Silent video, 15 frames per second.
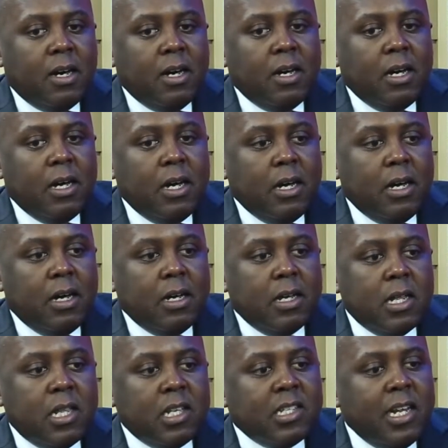Uh,
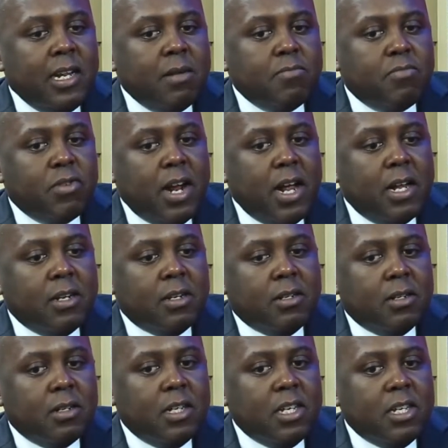the Sanlam
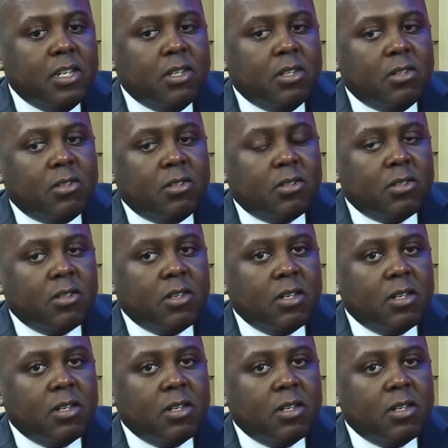brand is